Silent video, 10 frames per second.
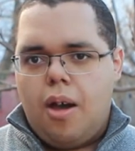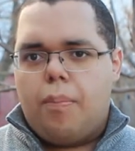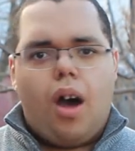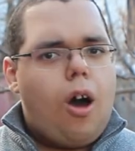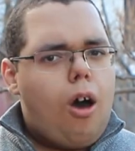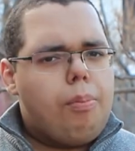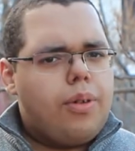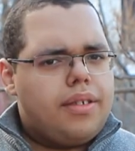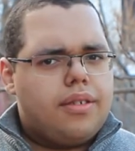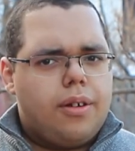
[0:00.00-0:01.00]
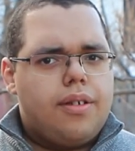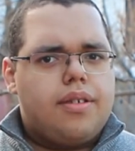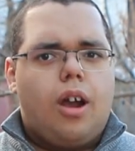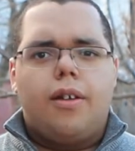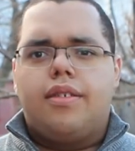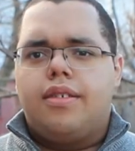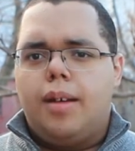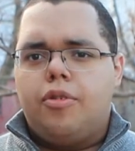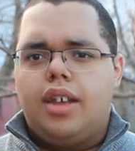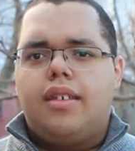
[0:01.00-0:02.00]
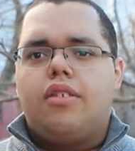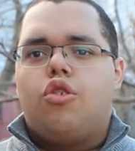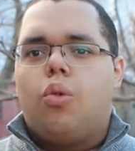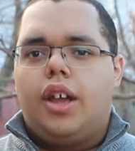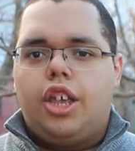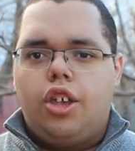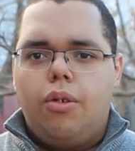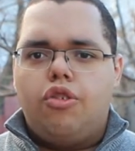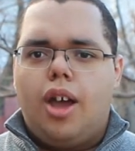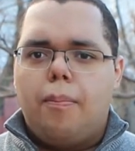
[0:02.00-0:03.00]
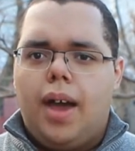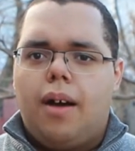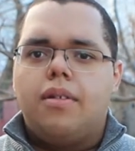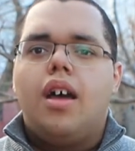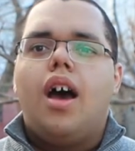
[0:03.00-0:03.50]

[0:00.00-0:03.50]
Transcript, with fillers: but all prisoners are subjected to a huge amount